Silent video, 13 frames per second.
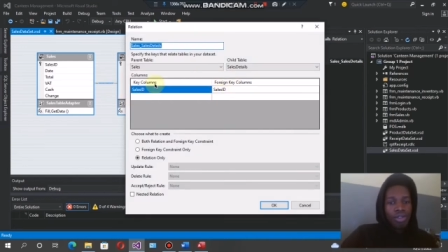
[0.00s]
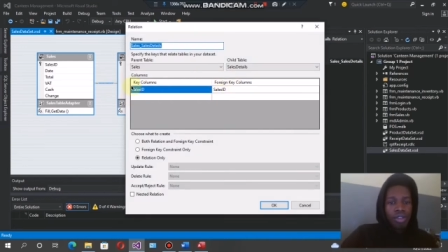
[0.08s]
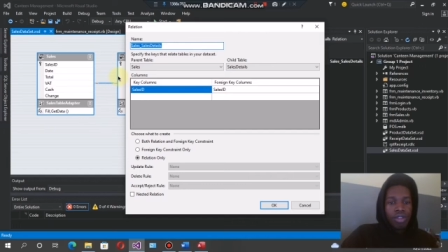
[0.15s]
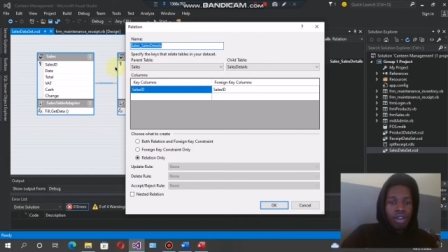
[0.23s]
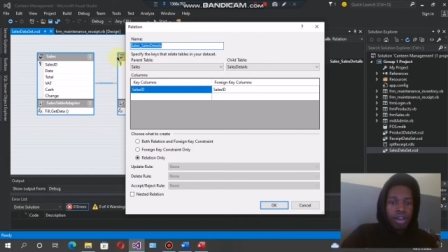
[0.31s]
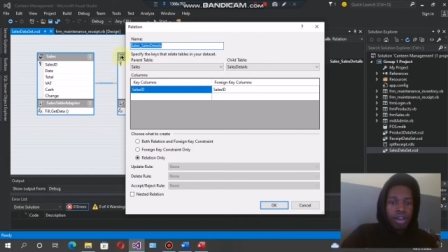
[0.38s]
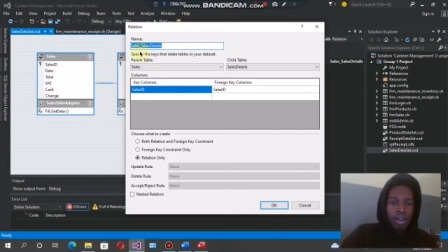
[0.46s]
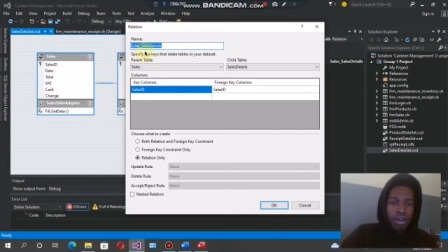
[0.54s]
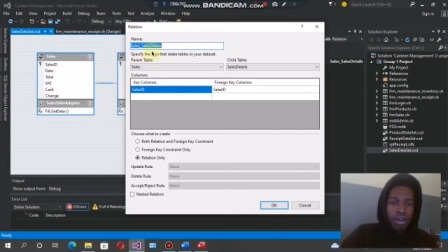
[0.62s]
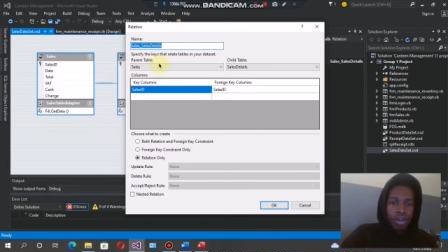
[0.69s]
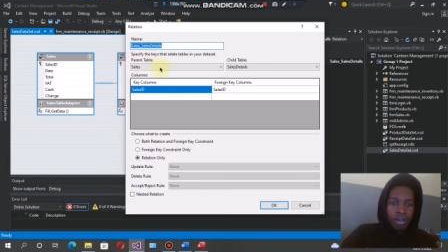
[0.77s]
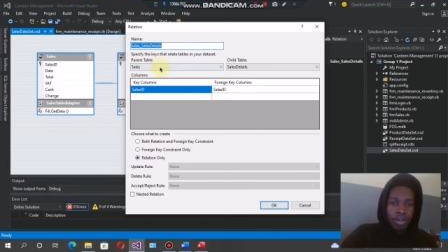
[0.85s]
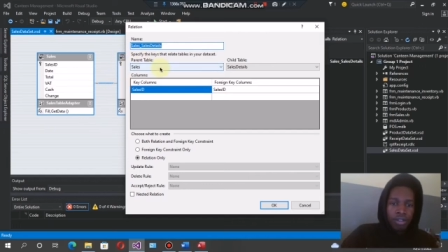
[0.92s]

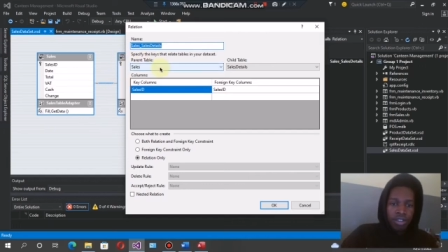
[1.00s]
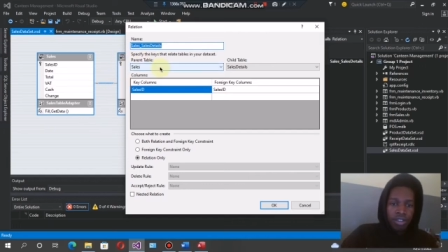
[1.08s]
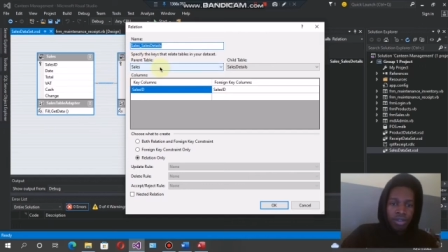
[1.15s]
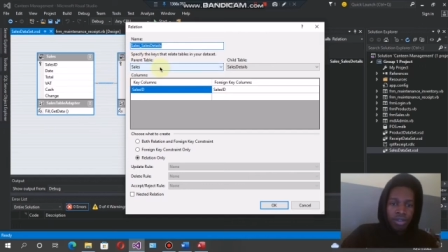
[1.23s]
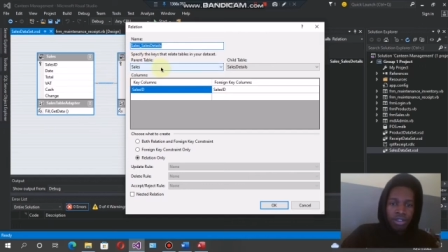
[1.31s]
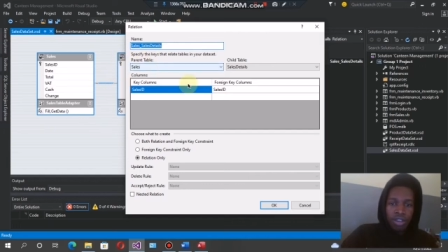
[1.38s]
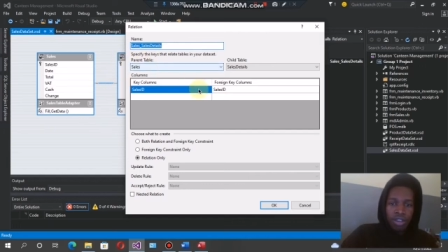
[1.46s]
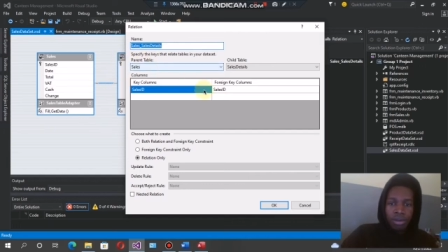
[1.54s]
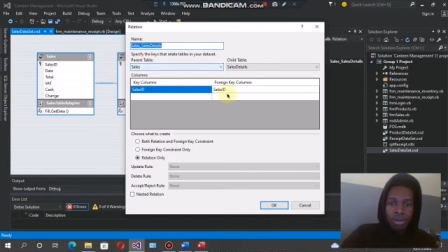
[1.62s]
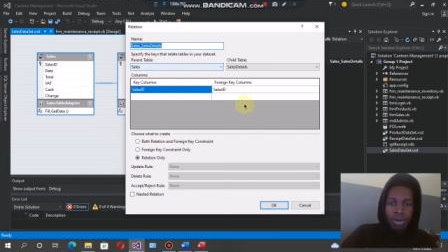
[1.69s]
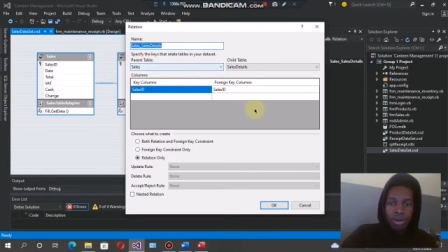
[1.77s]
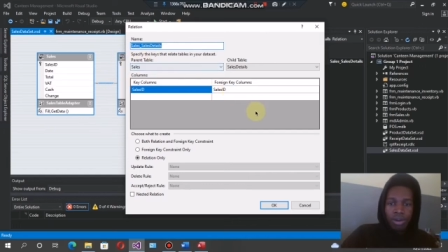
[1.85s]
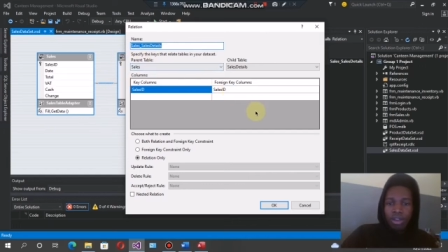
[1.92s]
the sales
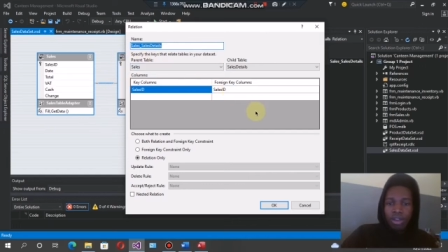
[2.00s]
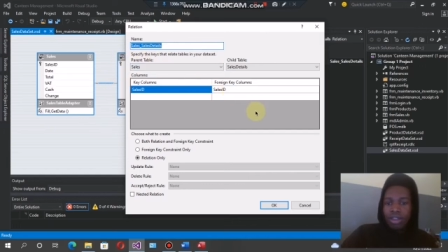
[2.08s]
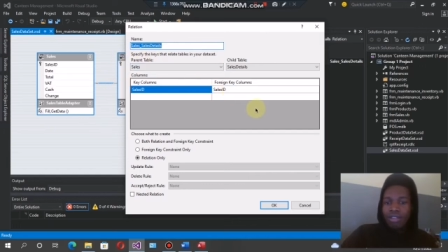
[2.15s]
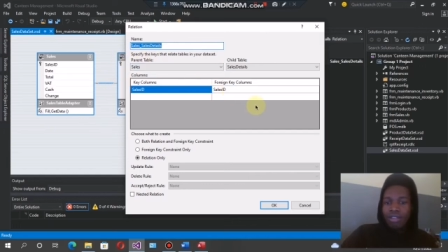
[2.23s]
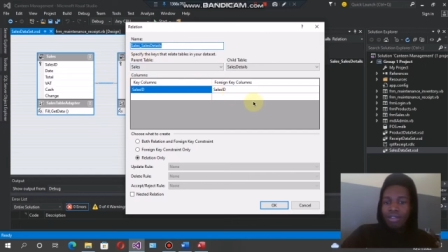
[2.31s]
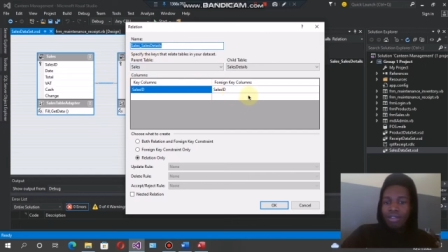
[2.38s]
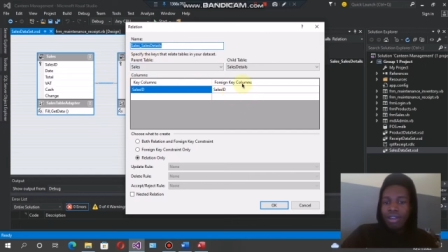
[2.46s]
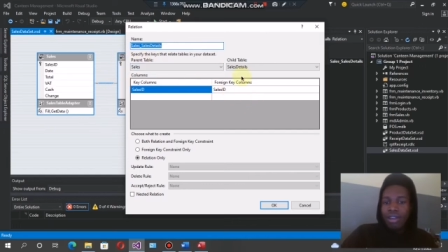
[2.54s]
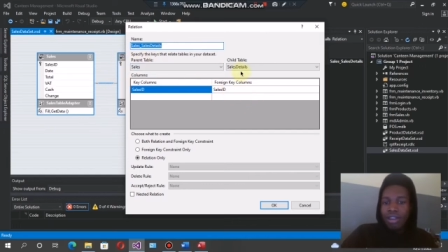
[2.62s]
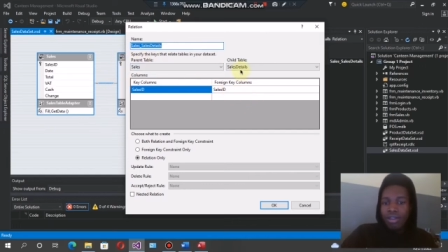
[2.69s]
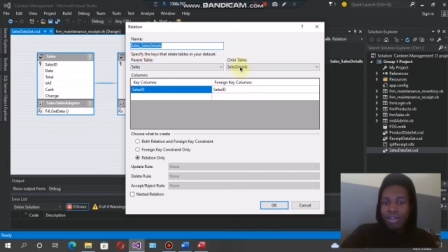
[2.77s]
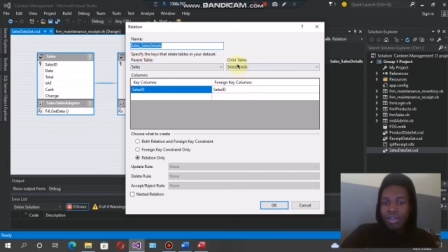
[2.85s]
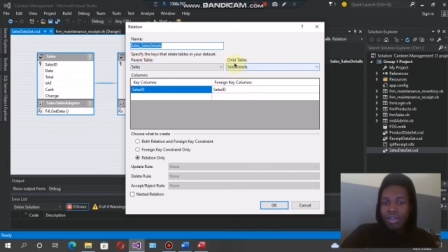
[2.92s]
table is
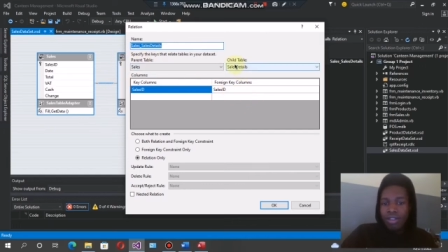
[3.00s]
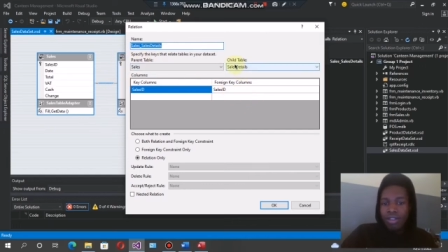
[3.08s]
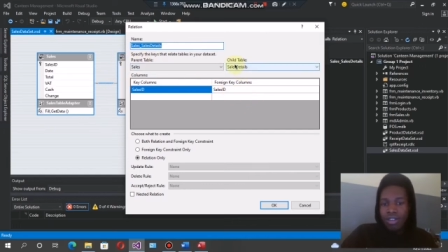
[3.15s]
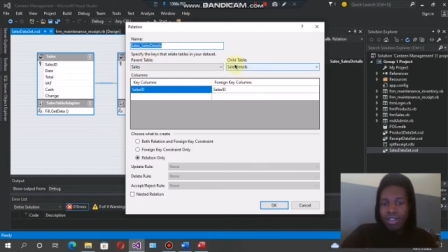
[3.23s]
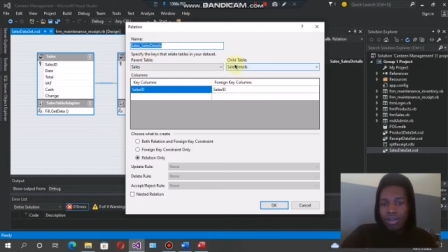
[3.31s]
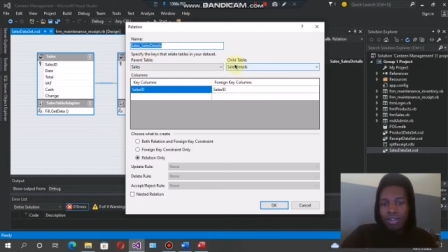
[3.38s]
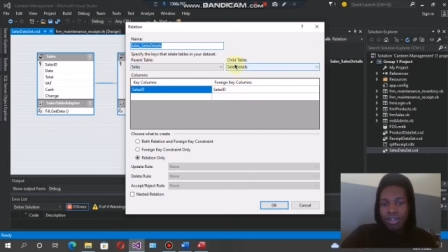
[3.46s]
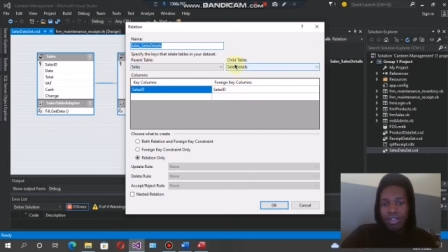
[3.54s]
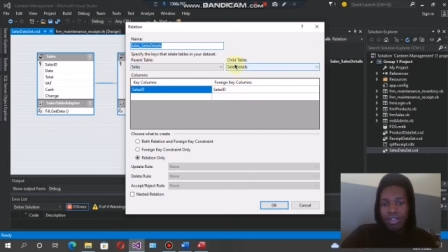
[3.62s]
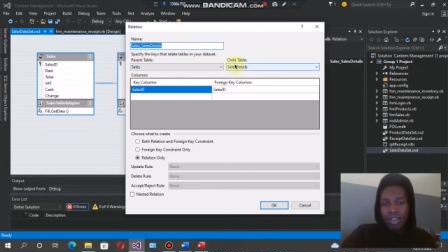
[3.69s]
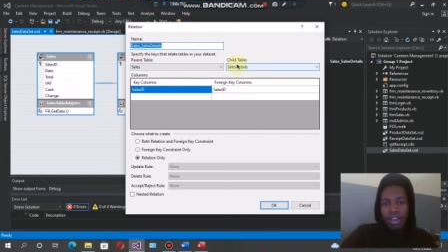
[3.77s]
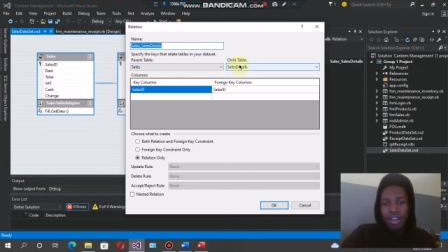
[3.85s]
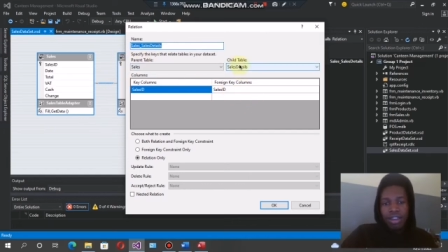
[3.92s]
connected to the sales
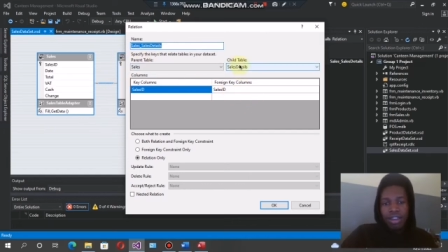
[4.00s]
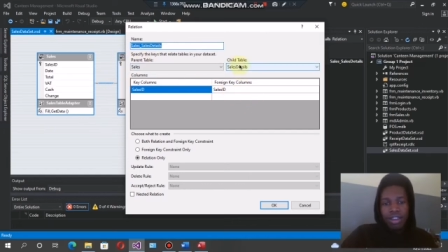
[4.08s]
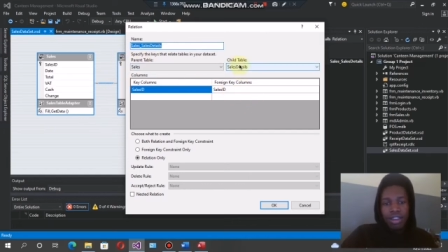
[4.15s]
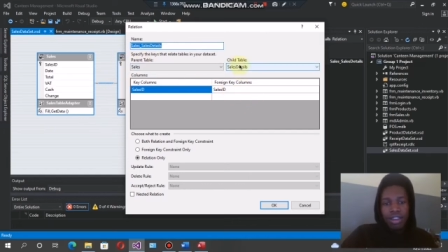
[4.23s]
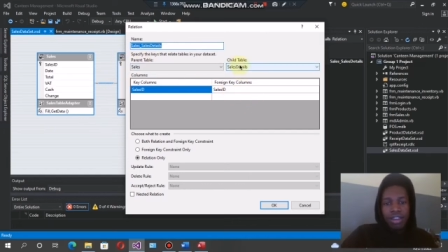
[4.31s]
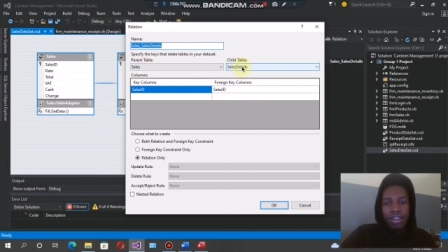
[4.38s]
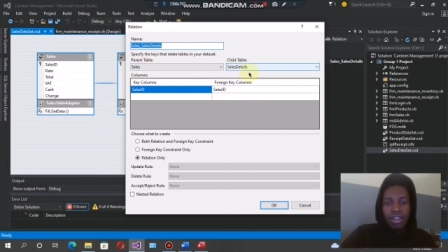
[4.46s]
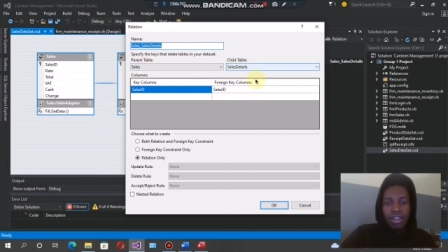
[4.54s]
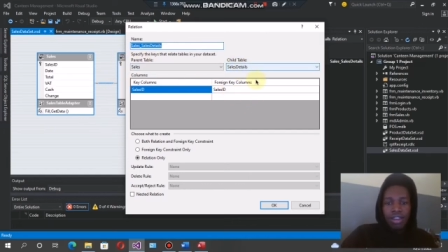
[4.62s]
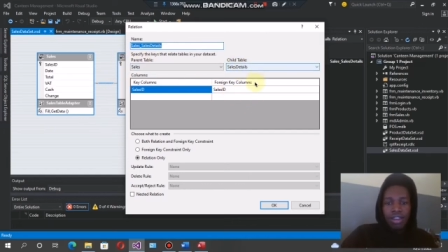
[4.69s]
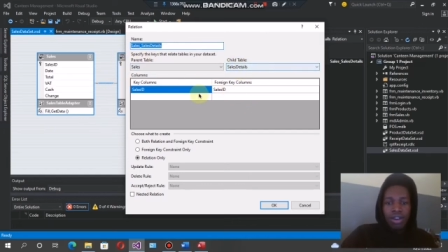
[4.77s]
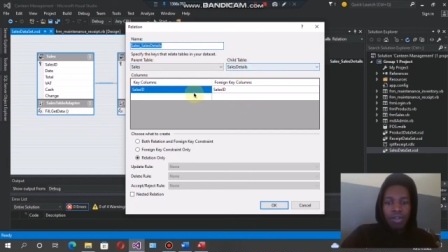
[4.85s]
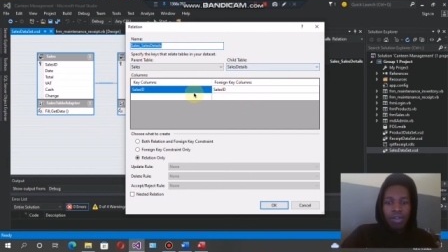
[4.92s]
ID
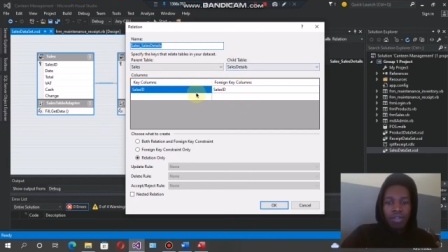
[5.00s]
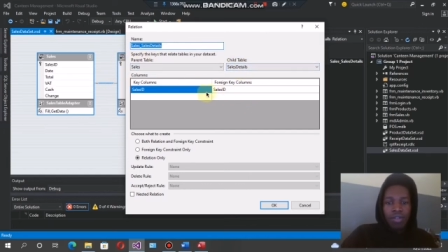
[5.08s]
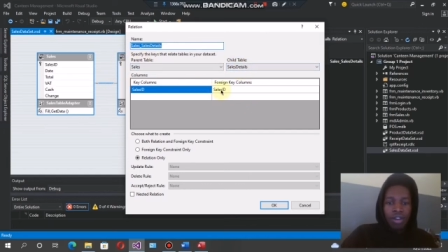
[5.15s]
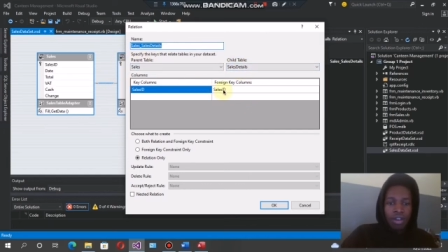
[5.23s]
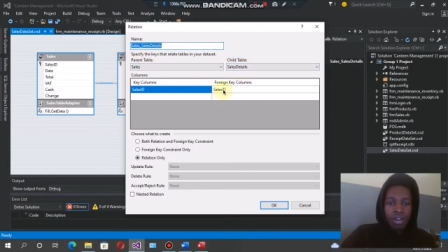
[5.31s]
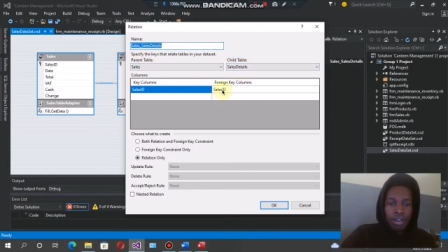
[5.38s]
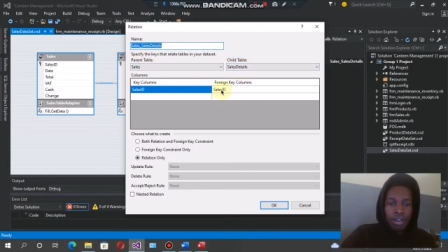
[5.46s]
of the